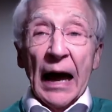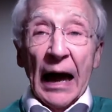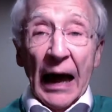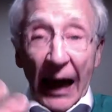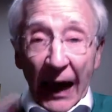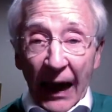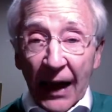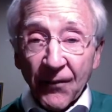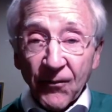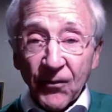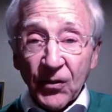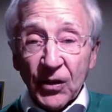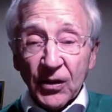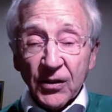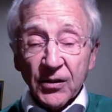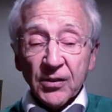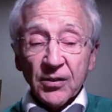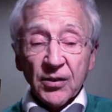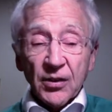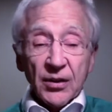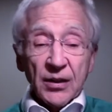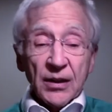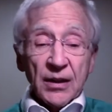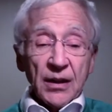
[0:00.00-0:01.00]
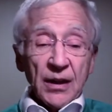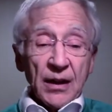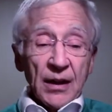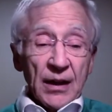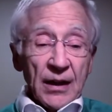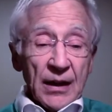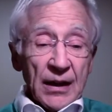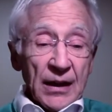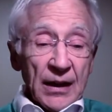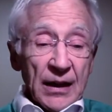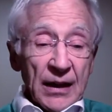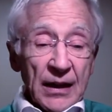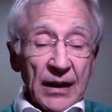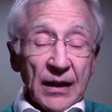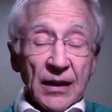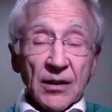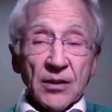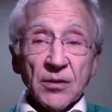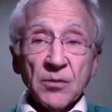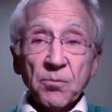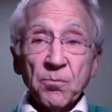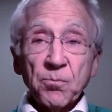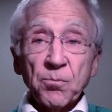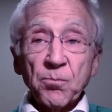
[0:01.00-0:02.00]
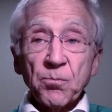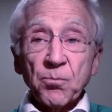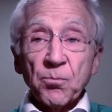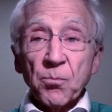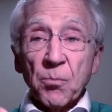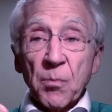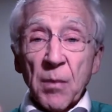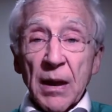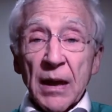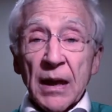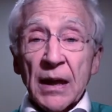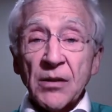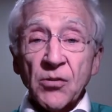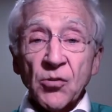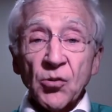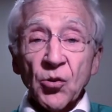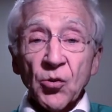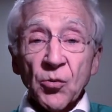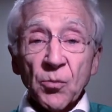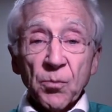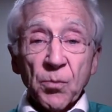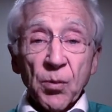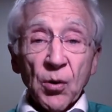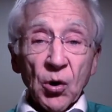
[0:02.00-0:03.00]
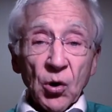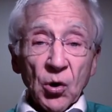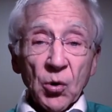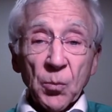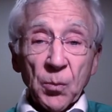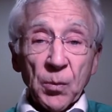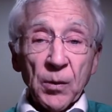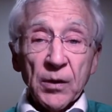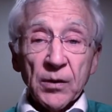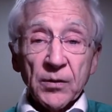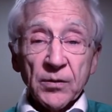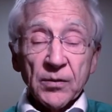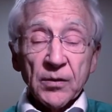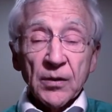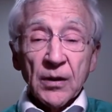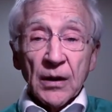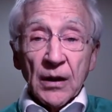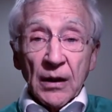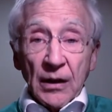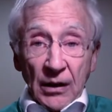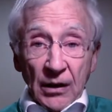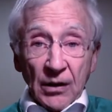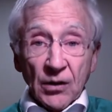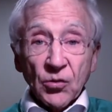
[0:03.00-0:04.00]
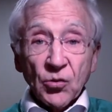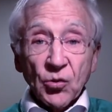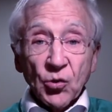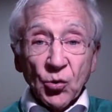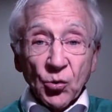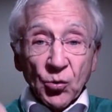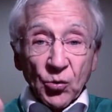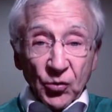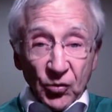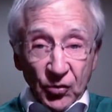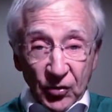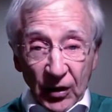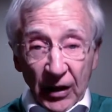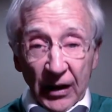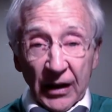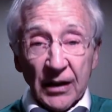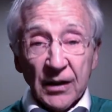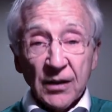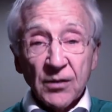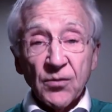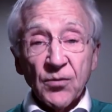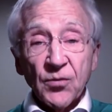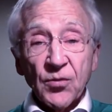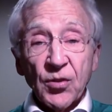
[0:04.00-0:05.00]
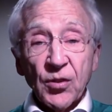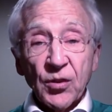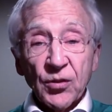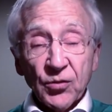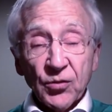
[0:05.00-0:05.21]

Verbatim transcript: Obviously, his major purpose is to save the